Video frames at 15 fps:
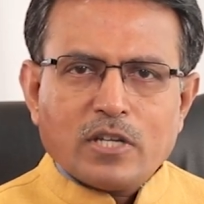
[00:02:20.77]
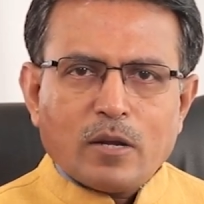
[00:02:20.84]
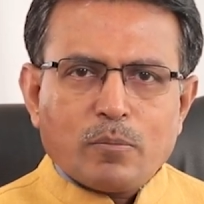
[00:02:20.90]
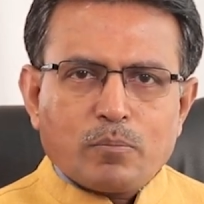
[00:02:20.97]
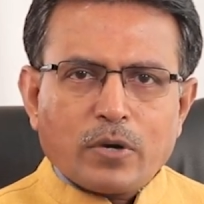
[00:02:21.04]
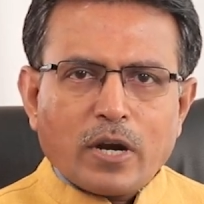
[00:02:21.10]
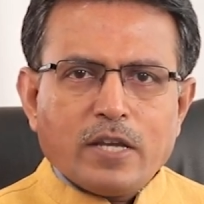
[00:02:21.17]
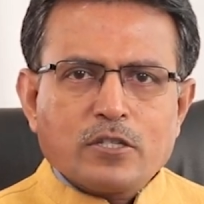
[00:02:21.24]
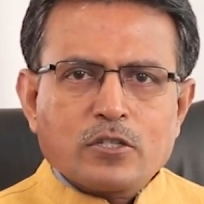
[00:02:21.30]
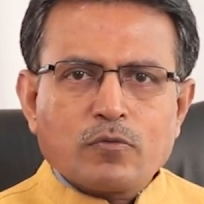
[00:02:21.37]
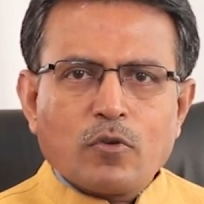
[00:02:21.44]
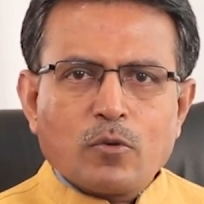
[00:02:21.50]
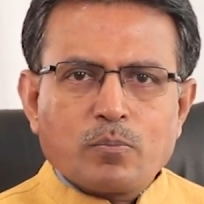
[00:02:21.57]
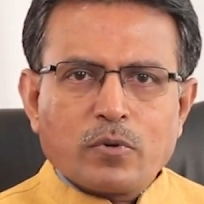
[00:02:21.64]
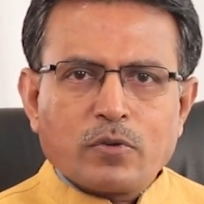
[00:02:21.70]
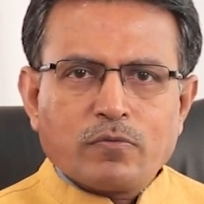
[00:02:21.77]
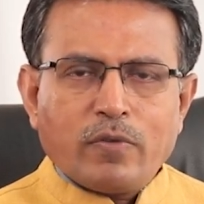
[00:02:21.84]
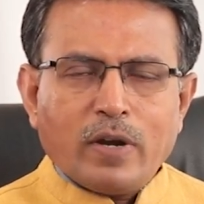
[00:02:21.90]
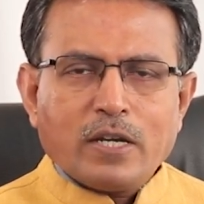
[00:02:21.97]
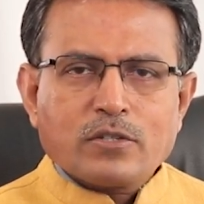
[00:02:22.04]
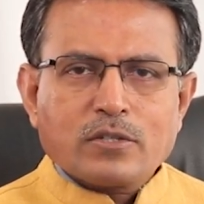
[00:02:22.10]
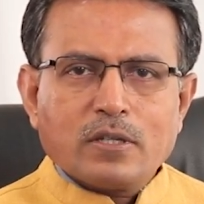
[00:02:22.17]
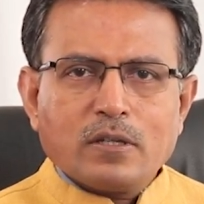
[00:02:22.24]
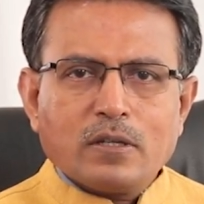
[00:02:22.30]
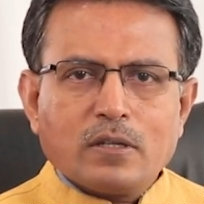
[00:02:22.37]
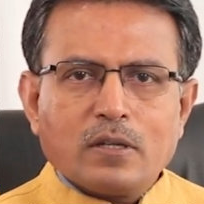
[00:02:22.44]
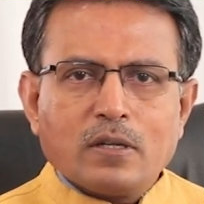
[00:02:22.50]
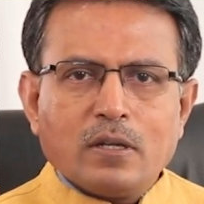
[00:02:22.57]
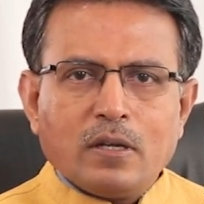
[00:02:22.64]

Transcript: are priced for perfection,